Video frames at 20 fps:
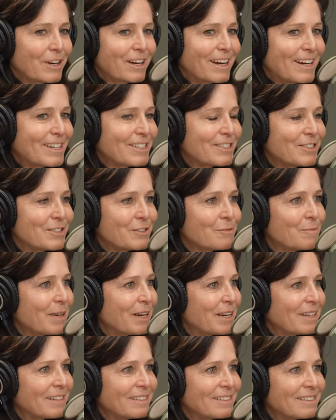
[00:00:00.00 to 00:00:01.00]
guys who
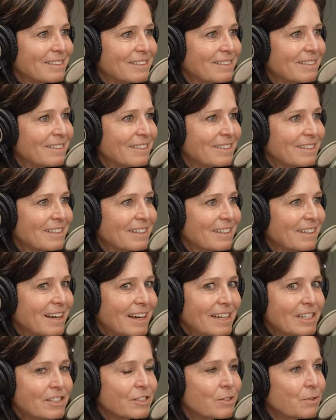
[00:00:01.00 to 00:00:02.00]
met in
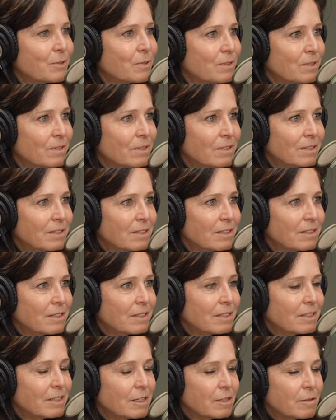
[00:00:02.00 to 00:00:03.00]
high school.
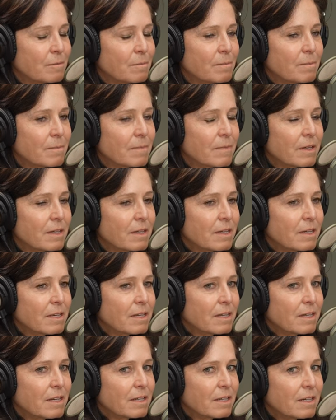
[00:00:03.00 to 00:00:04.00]
Mm-hmm. Um,
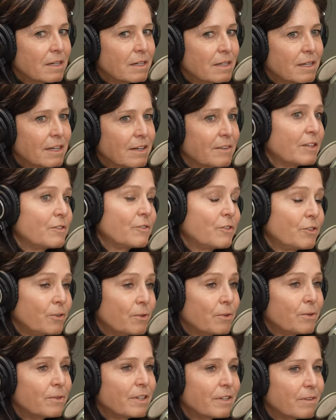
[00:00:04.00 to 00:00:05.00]
and then
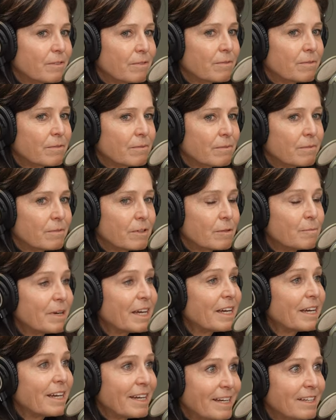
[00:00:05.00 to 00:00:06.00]
two that have
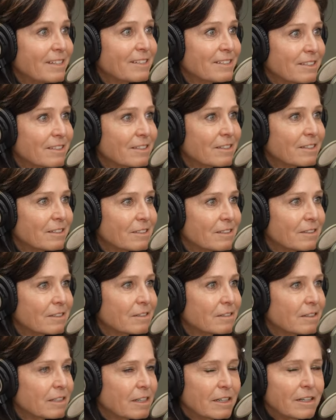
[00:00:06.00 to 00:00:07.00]
remained
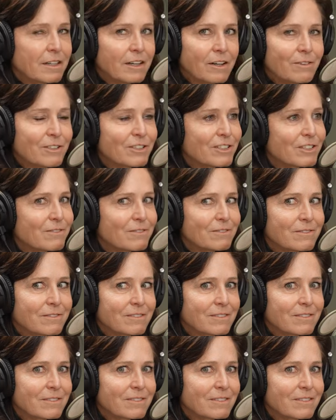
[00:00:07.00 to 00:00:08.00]
I don't know, is it
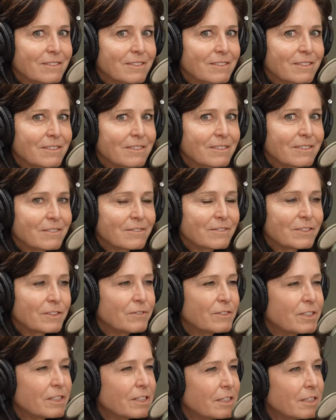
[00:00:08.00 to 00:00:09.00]

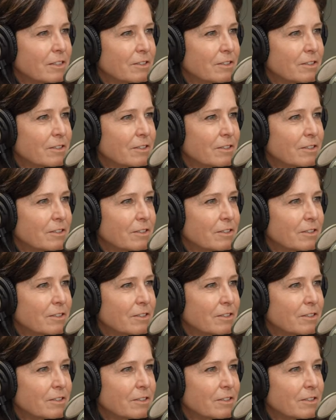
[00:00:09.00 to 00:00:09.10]
15